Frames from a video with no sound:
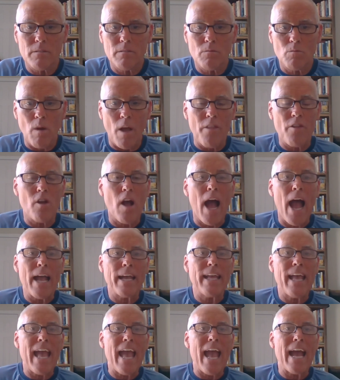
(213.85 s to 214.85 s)
Rather, I
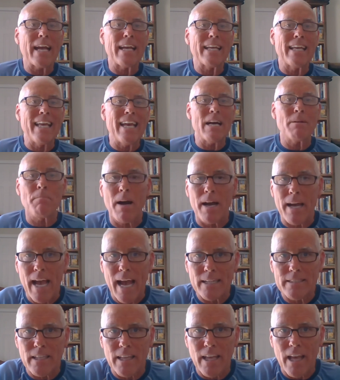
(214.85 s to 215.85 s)
can't get my
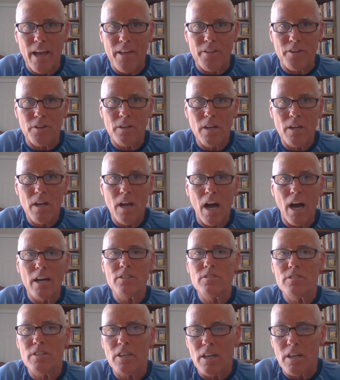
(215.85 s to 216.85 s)
act together
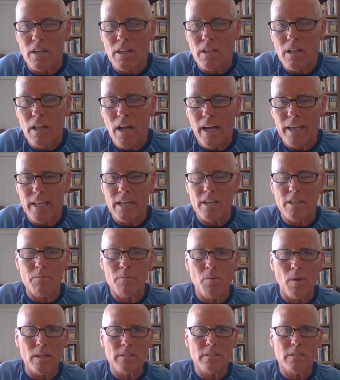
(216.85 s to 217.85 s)
until I get in the
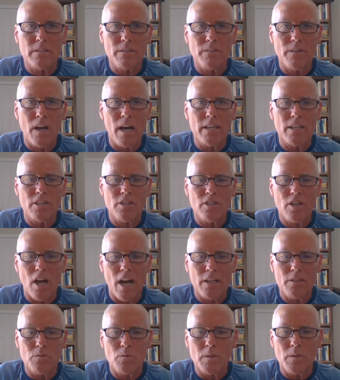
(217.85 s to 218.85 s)
presence of God and
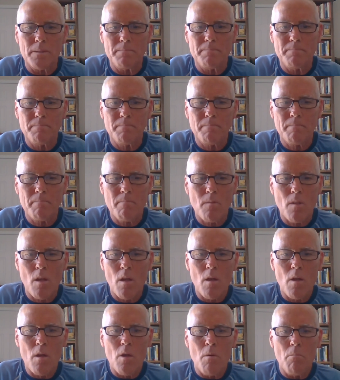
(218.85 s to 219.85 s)
talk to
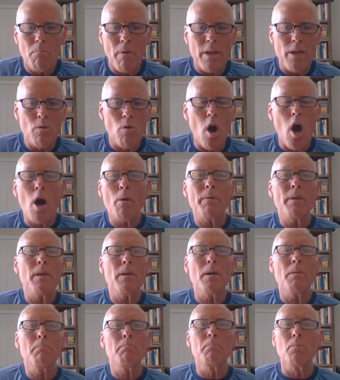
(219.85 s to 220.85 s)
Him. May you all
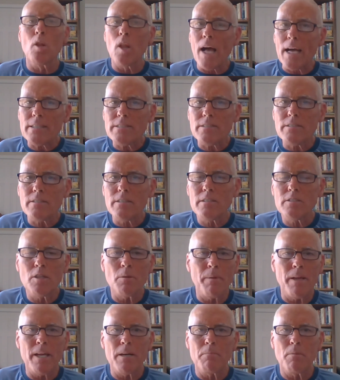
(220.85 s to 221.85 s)
be blessed to
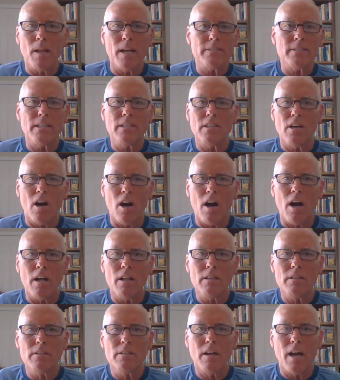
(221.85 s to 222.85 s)
be a blessing to
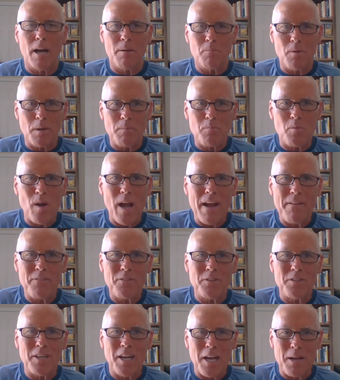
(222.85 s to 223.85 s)
all. I'm Rick
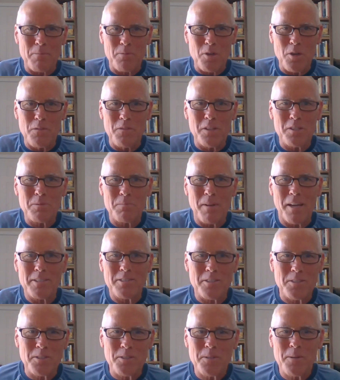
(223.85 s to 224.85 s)
Bradford, and I approve this
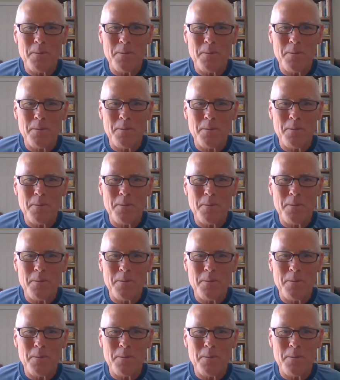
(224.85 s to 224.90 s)
message.